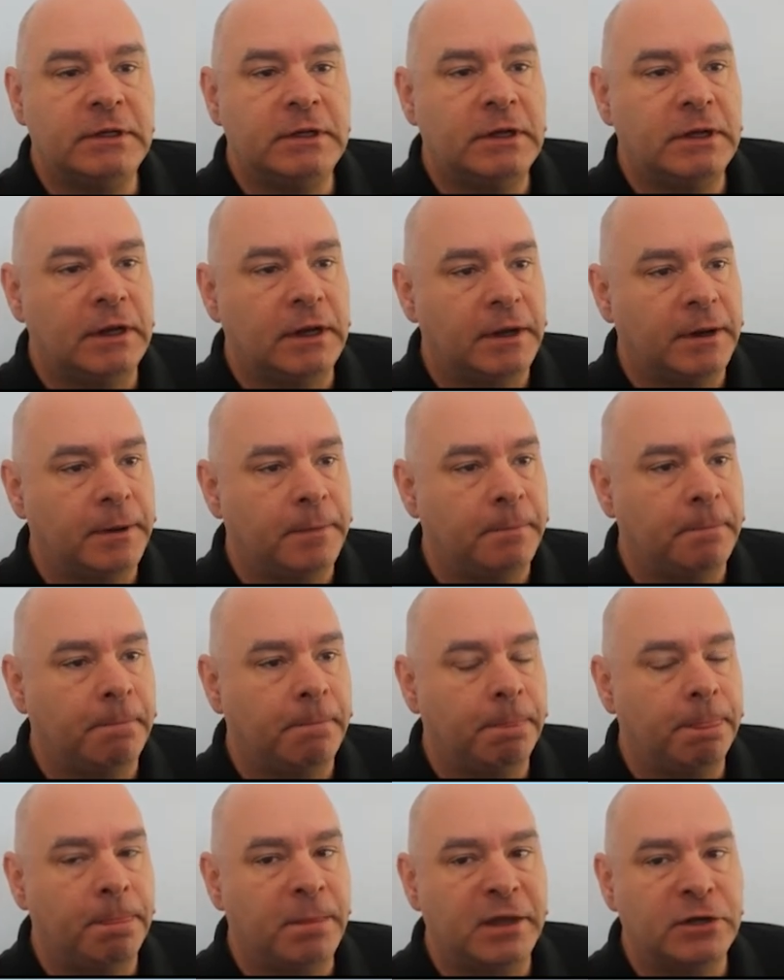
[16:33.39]

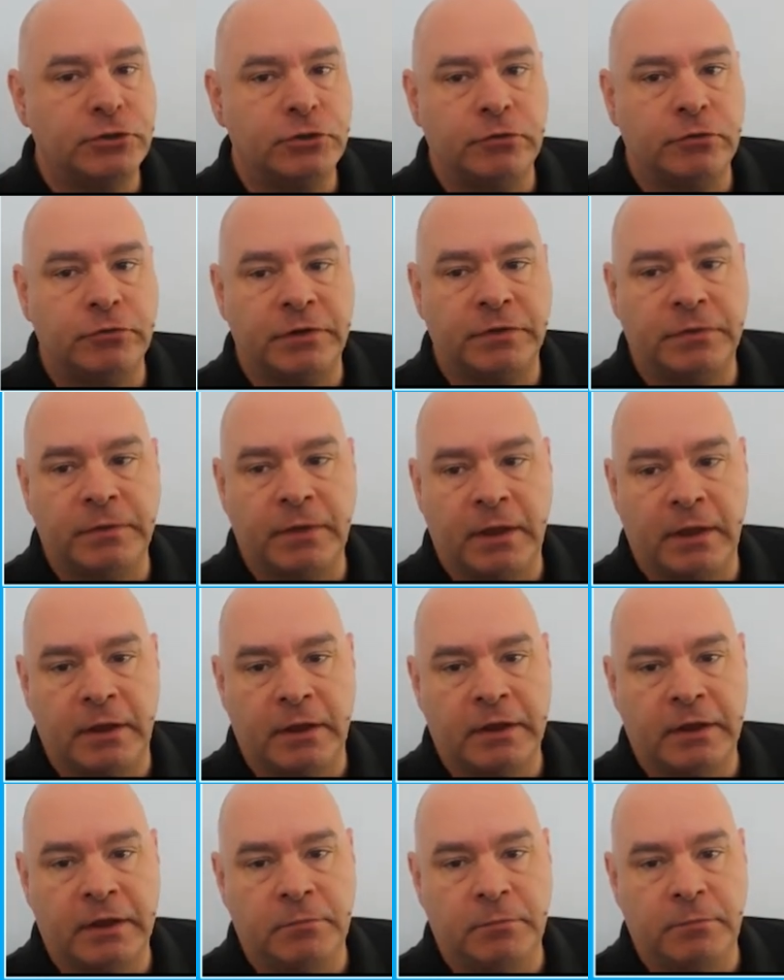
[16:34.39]
Make sure
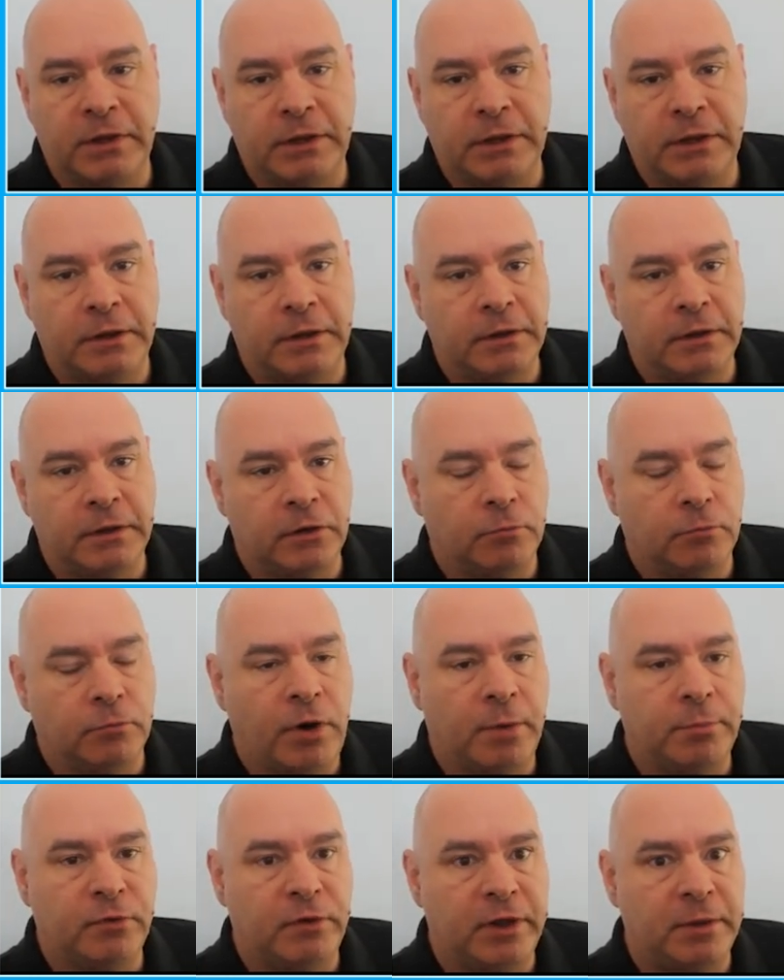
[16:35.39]
that it can be
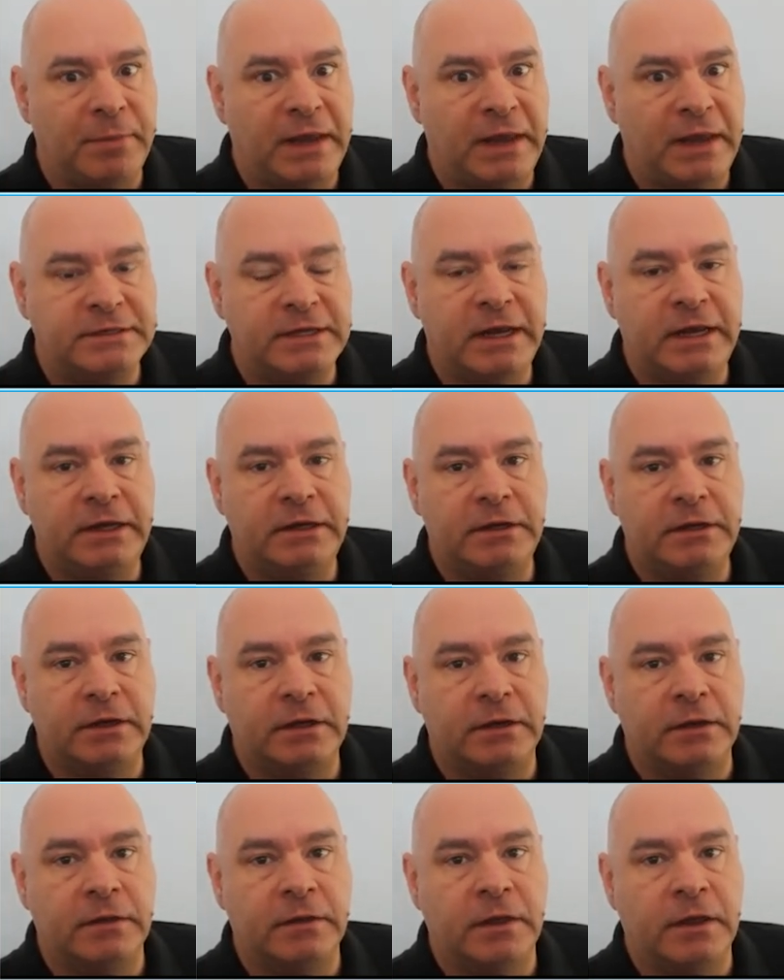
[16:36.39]
properly maintained,
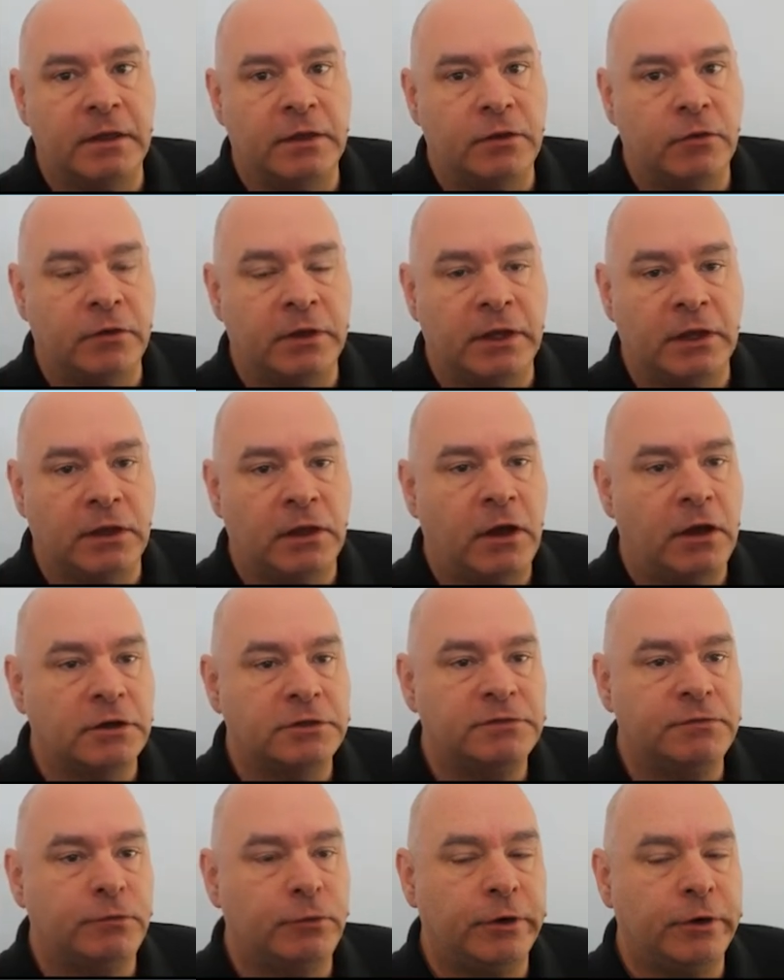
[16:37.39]
that you can get
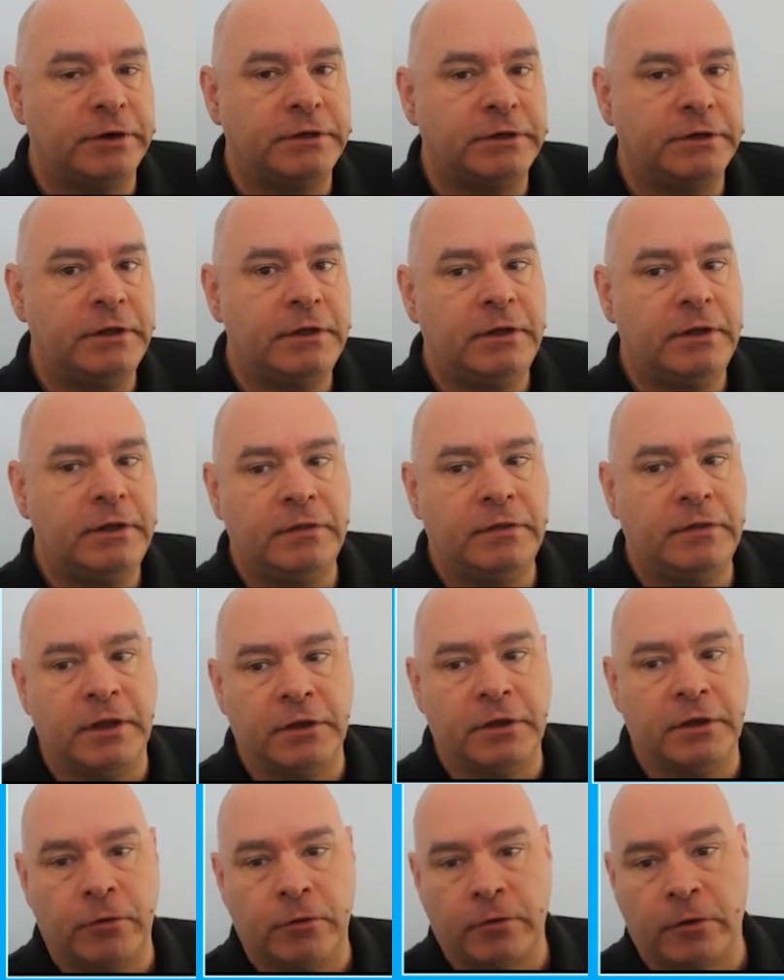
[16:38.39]
logs for it,
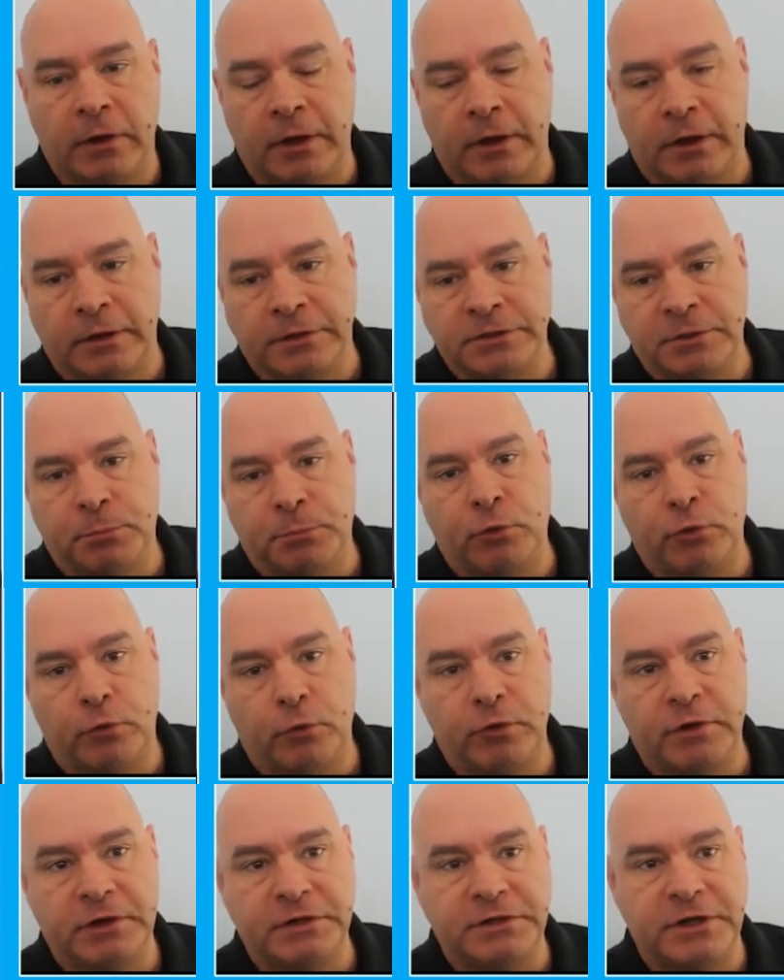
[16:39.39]
that your support
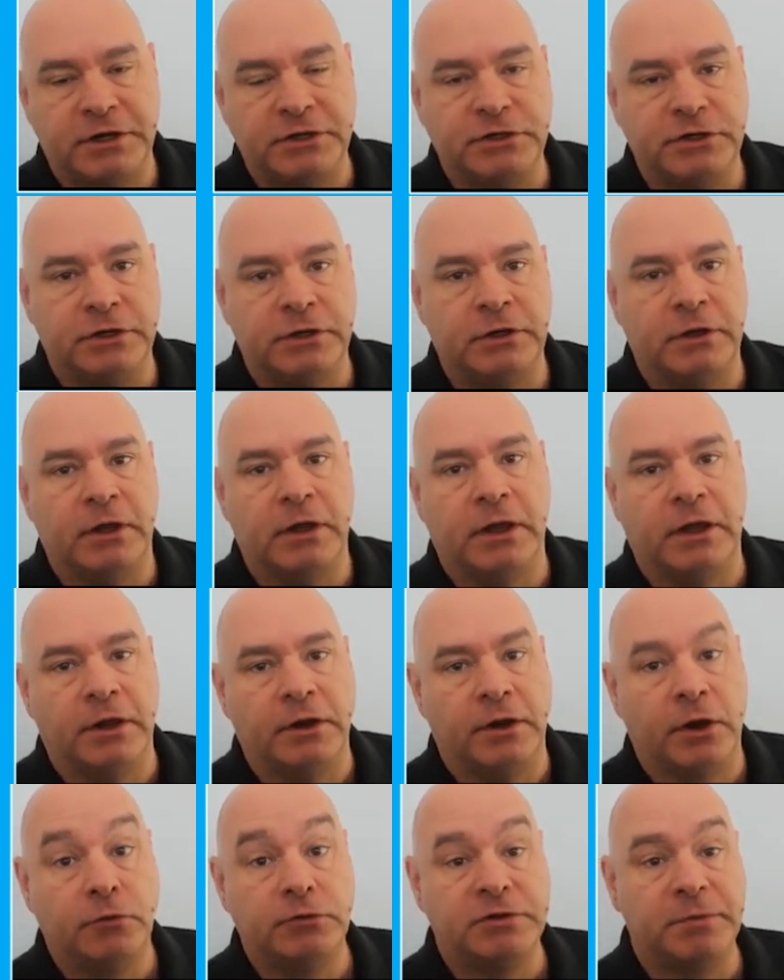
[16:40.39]

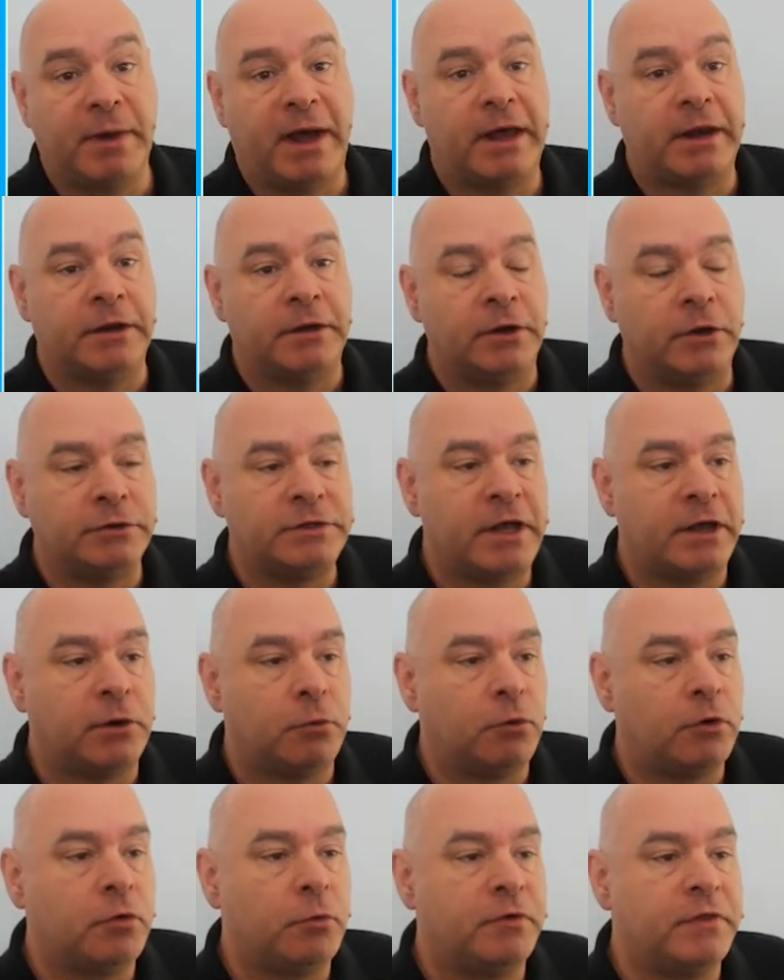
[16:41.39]
organization knows about it, knows how to
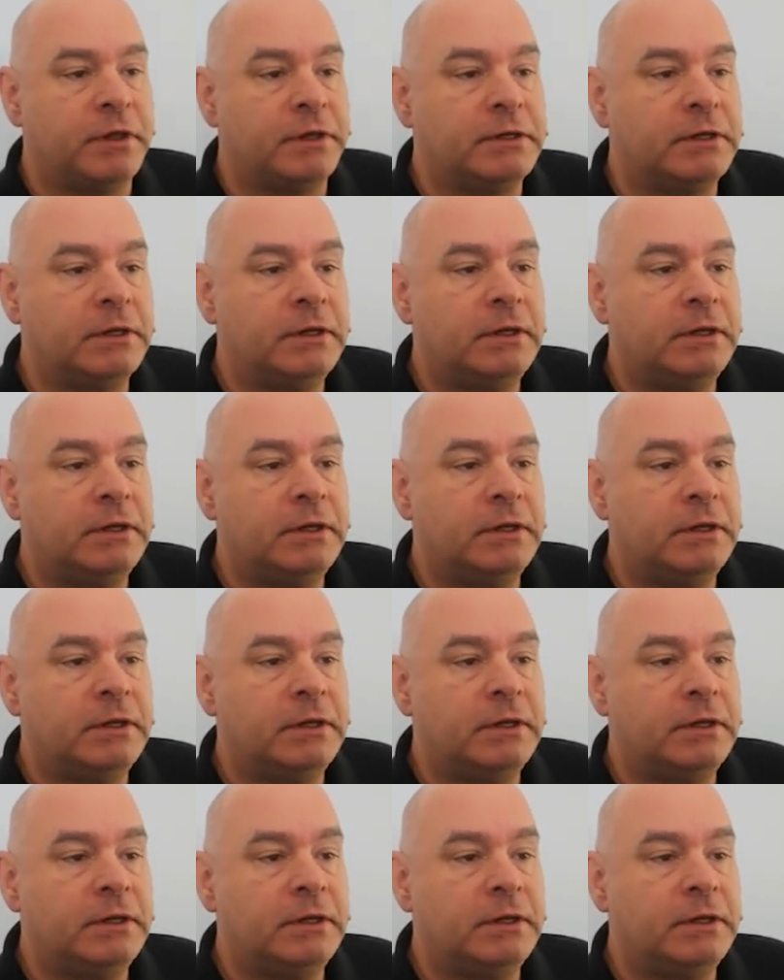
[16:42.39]
work with it.